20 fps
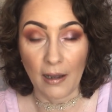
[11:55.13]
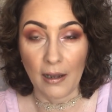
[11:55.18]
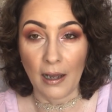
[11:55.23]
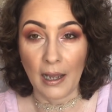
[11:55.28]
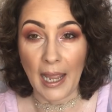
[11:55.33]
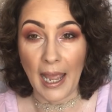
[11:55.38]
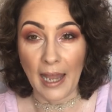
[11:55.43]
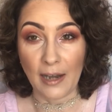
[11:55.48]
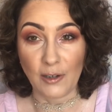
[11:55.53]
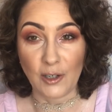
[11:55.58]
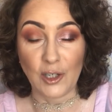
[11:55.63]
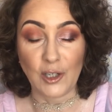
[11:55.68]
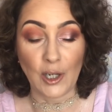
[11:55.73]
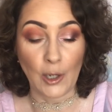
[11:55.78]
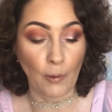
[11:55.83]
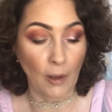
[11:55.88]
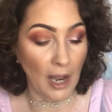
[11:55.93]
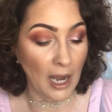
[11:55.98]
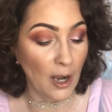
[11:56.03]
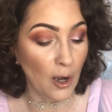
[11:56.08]
I had to
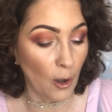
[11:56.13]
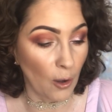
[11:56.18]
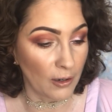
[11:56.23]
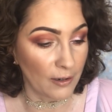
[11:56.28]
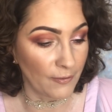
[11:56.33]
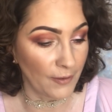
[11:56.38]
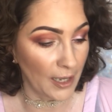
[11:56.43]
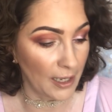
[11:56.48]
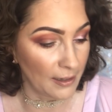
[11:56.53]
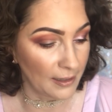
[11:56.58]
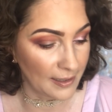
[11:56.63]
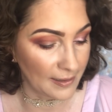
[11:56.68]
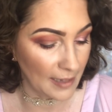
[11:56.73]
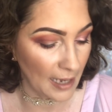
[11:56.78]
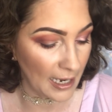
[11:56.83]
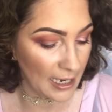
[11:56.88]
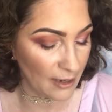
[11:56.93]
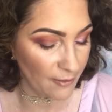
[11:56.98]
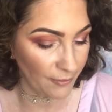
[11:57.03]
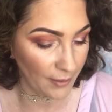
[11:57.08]
do a lot of
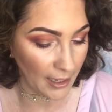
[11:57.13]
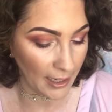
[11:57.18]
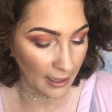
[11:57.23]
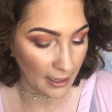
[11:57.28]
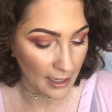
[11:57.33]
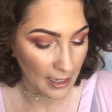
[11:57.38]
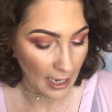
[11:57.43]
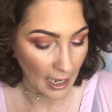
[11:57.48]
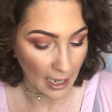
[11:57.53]
saving,